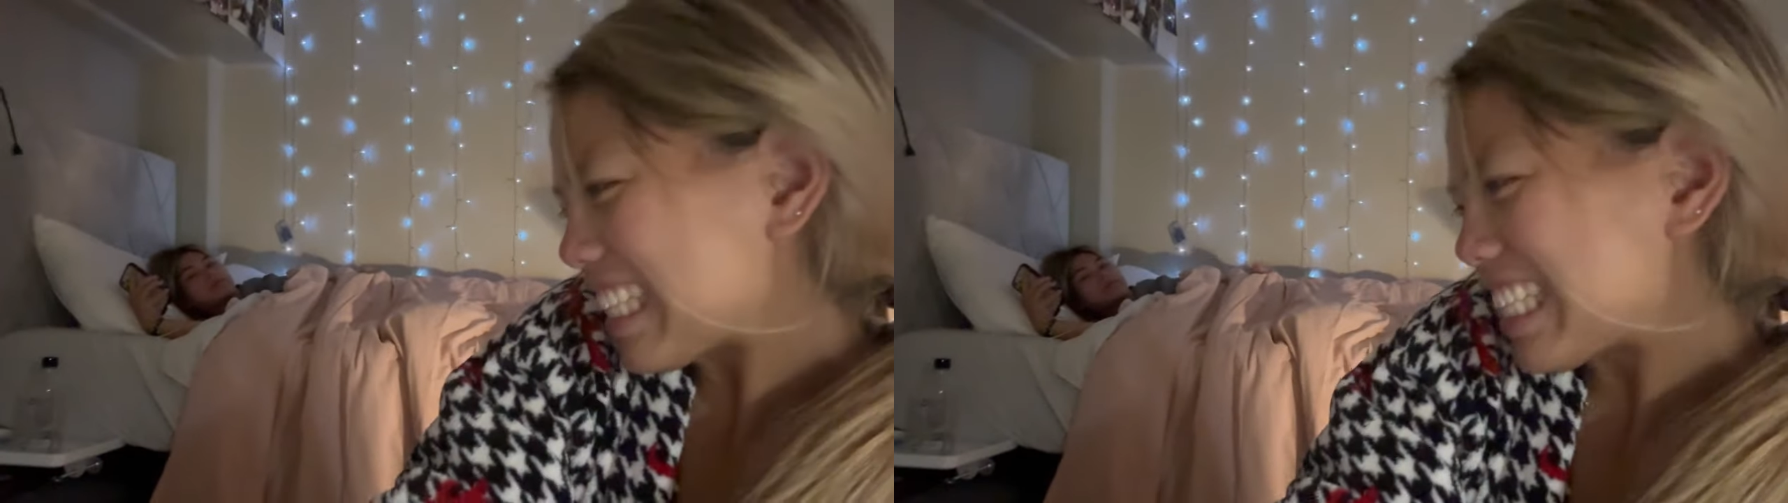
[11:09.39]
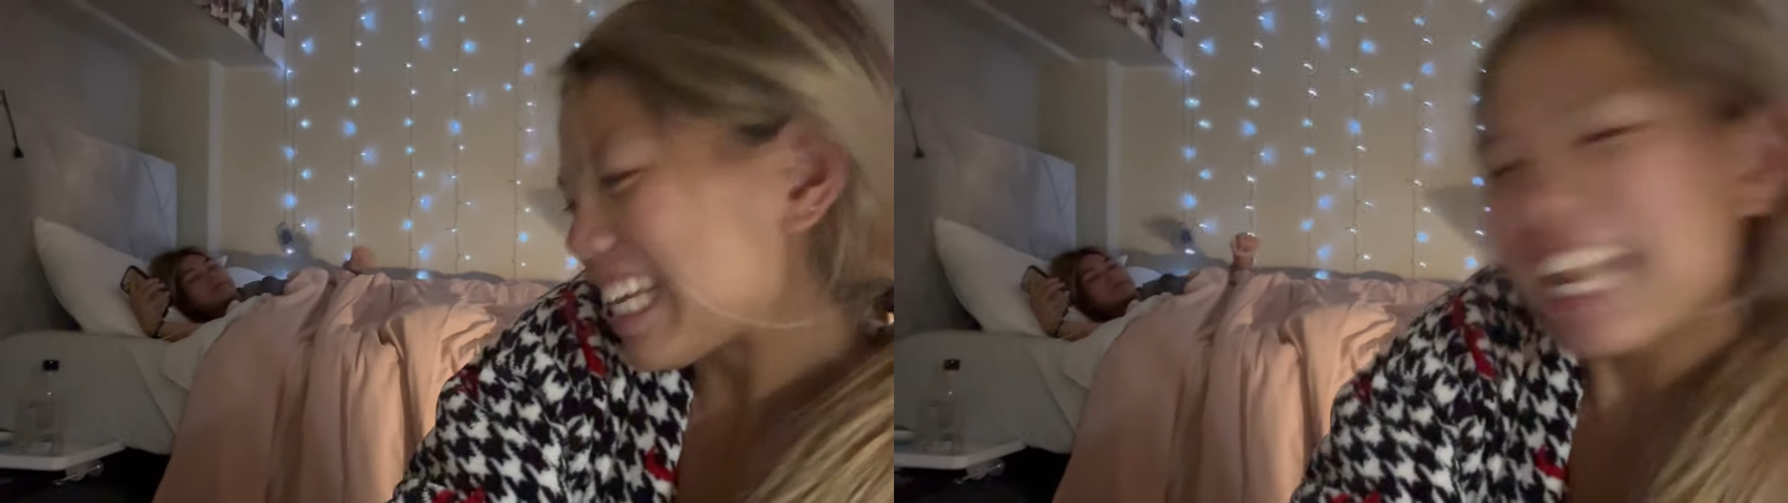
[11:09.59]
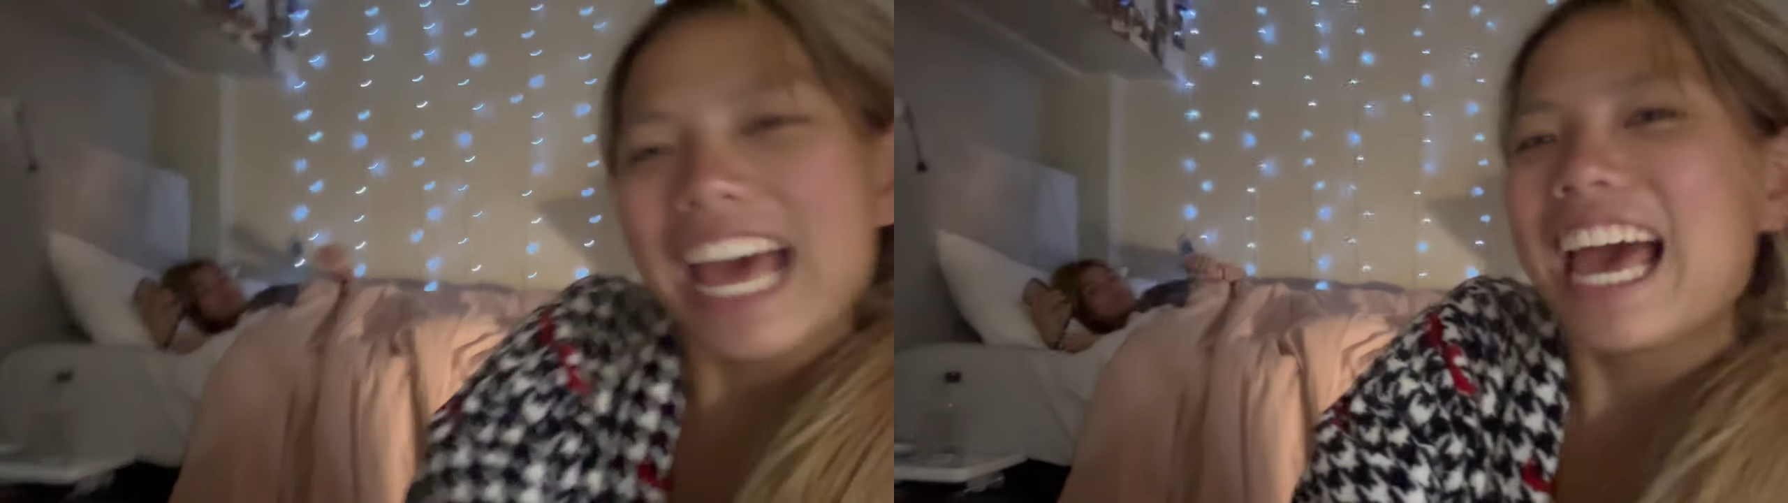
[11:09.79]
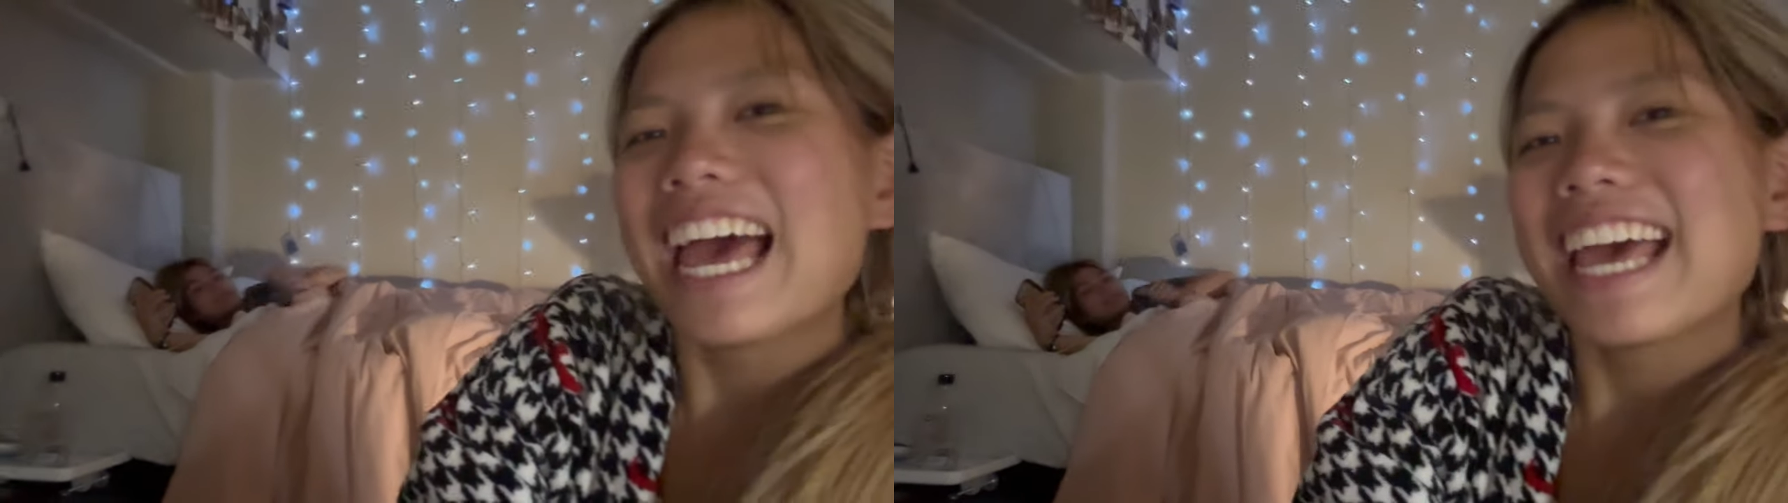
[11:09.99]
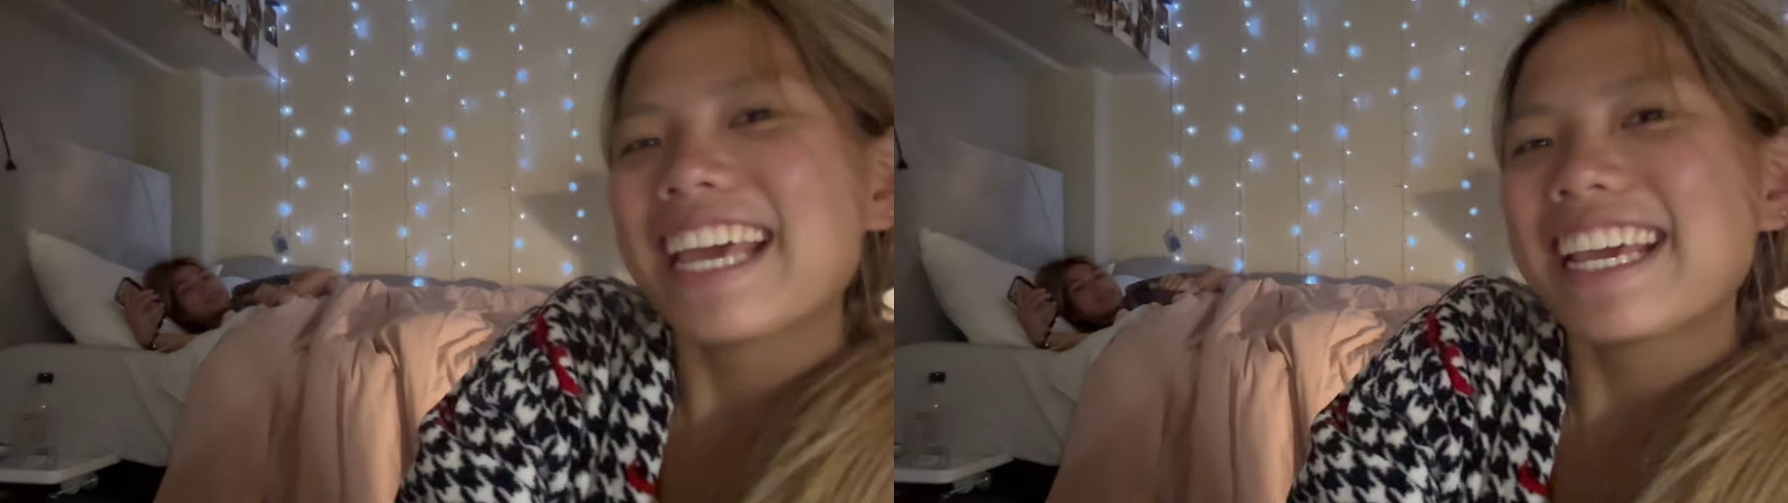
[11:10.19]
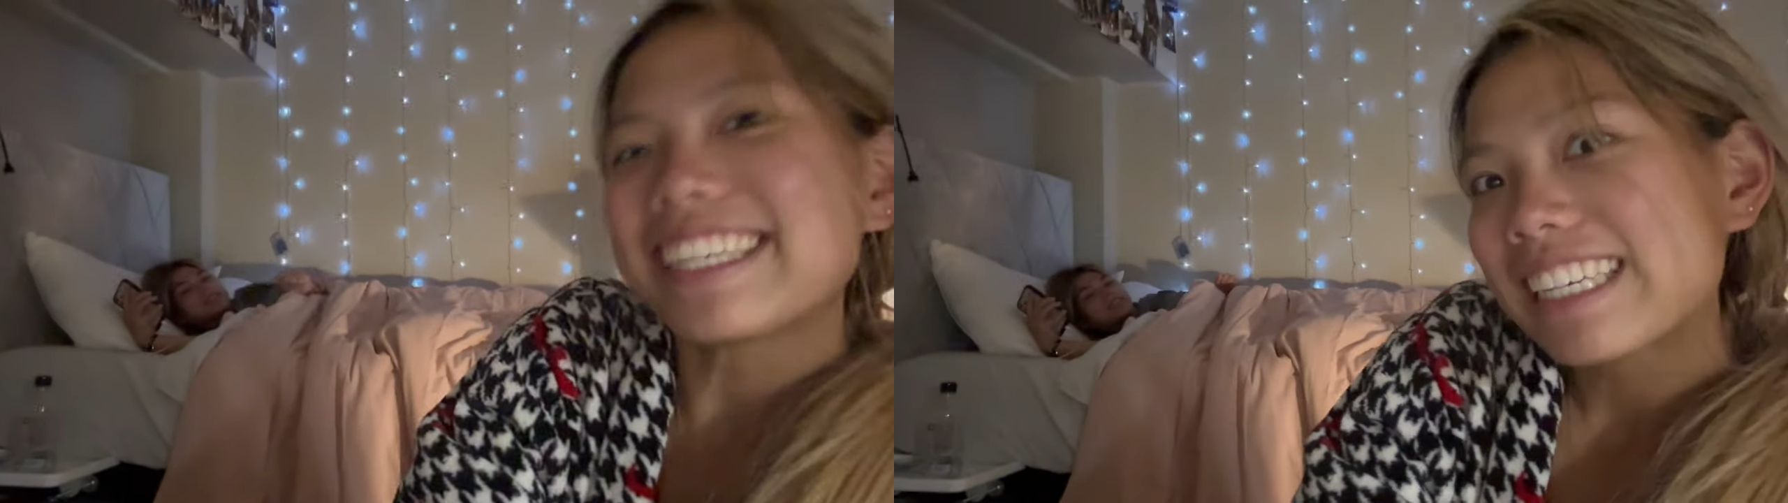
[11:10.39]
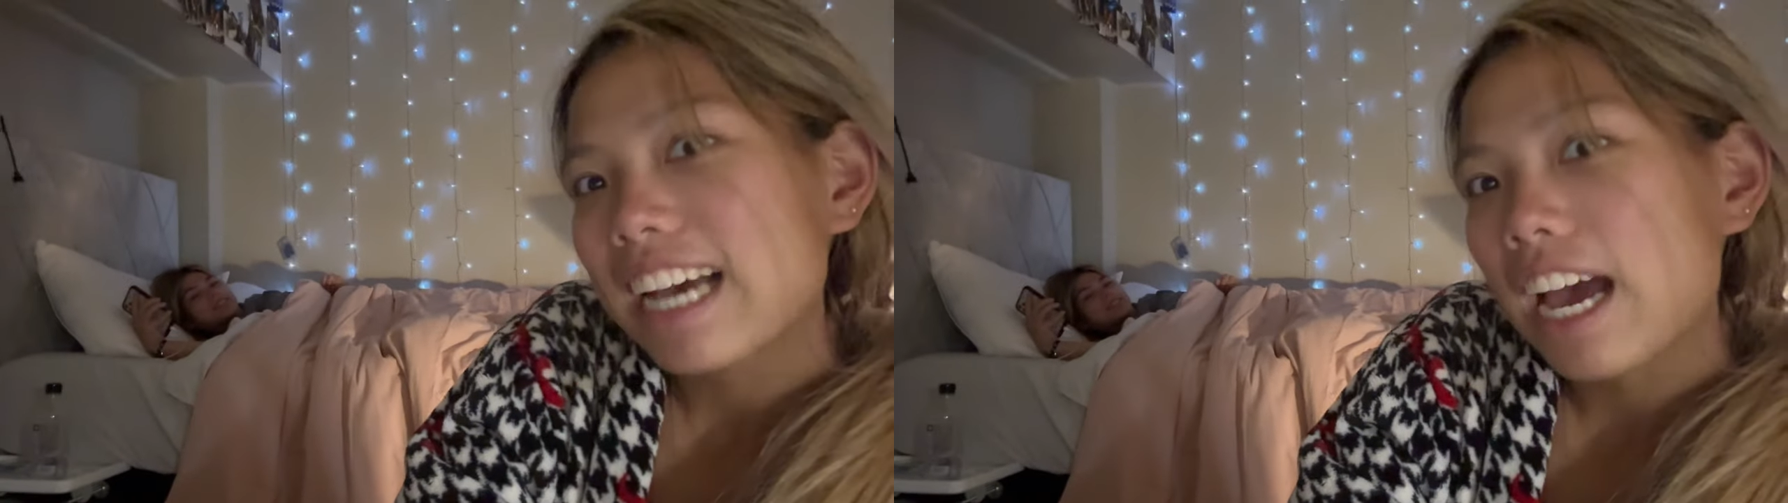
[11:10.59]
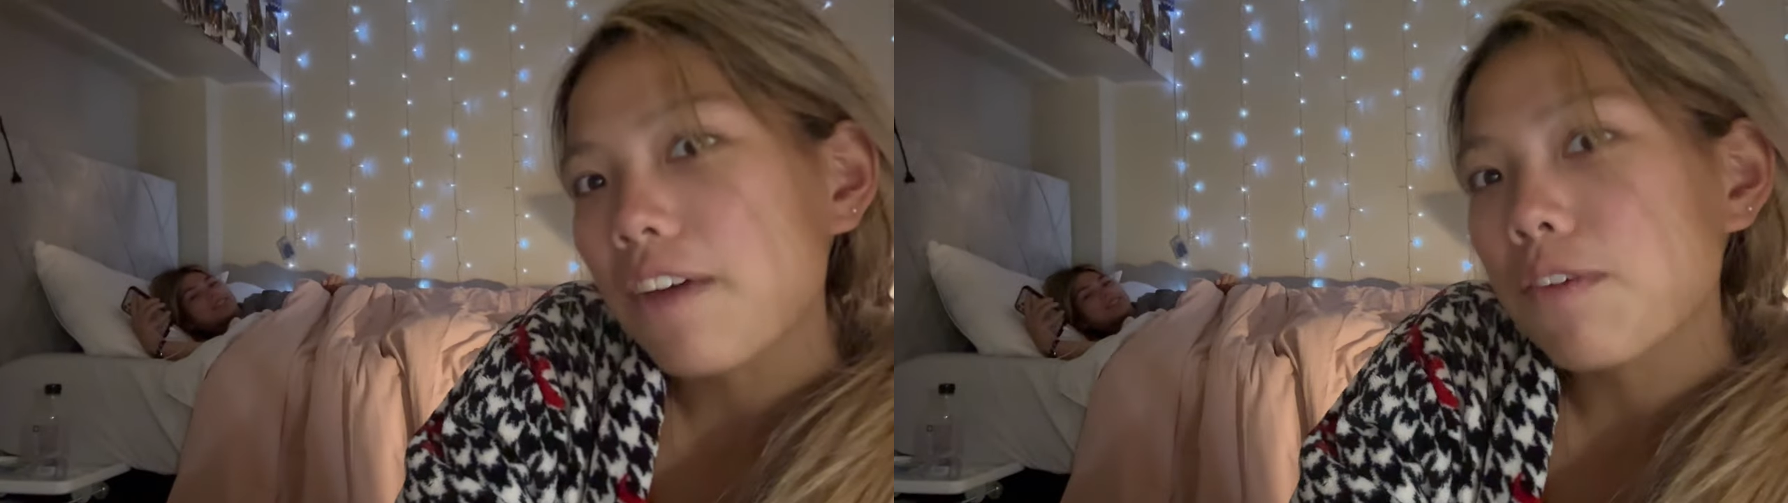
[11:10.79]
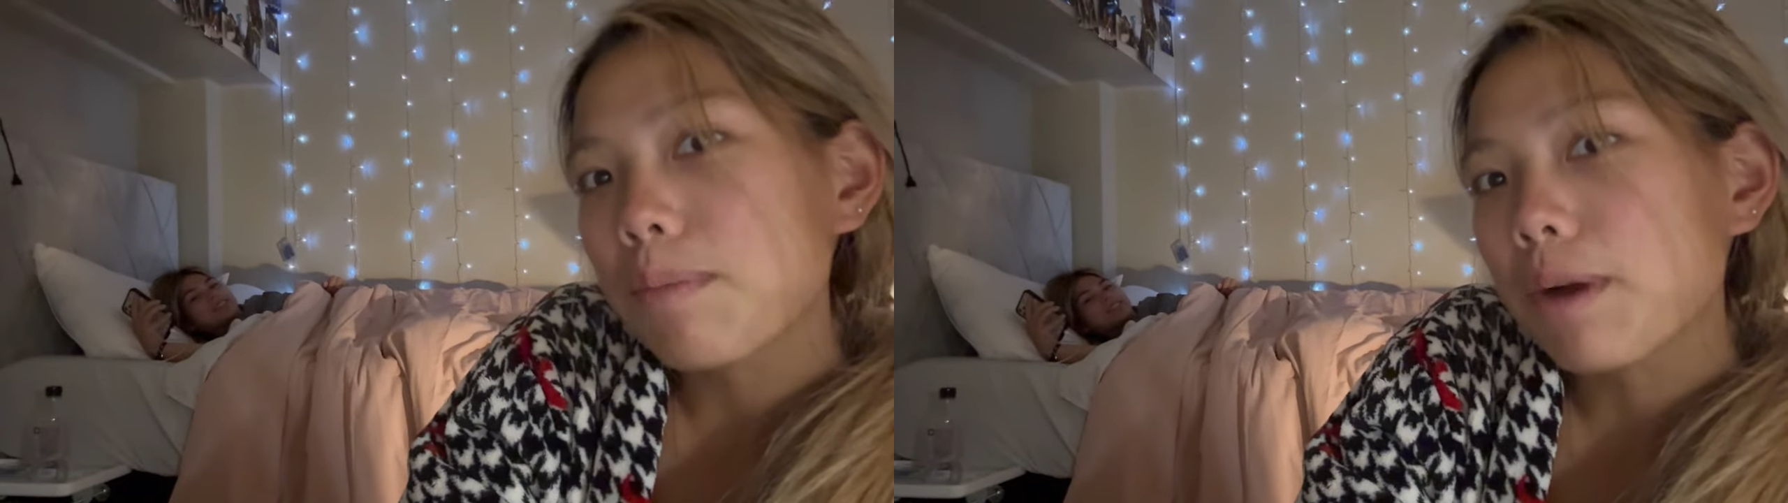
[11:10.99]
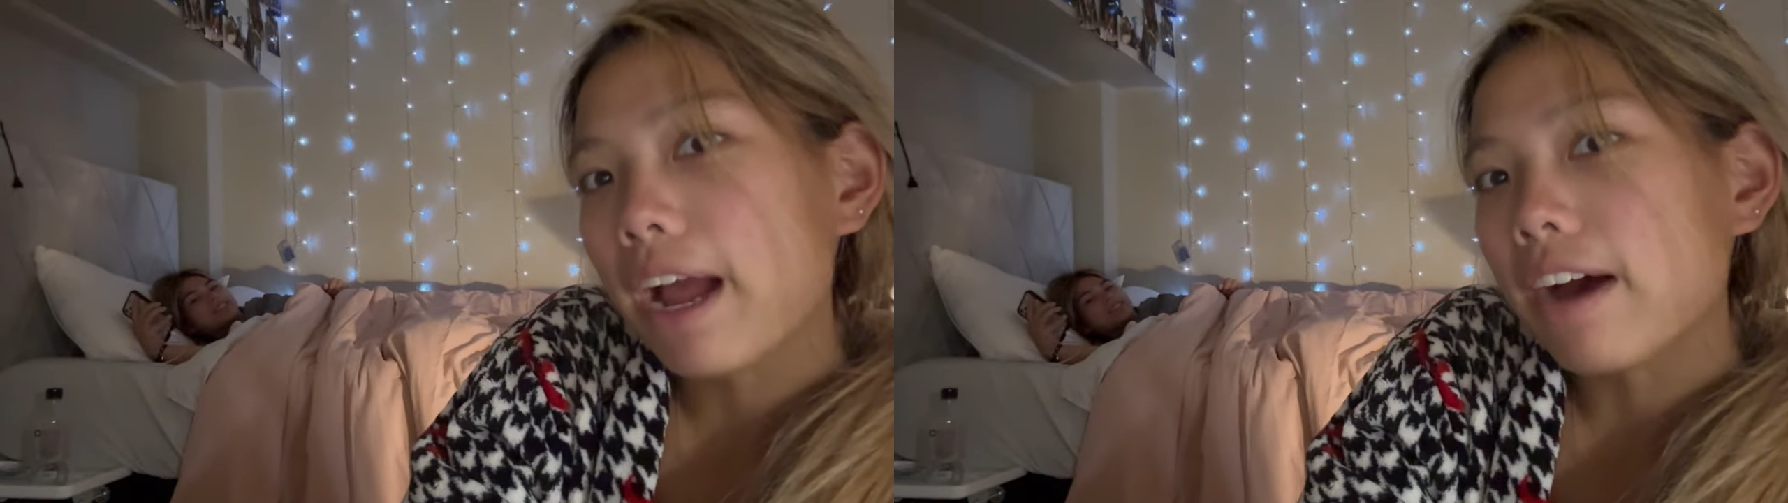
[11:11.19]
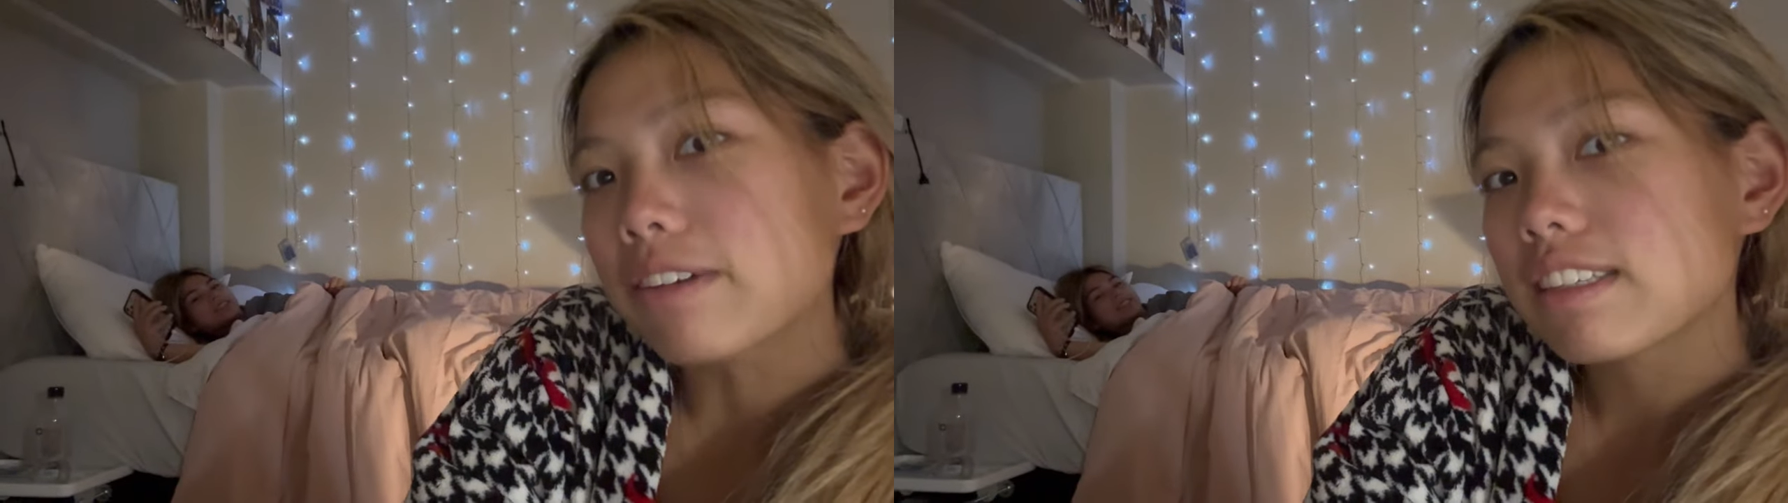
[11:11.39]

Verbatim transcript: today. I have one more house.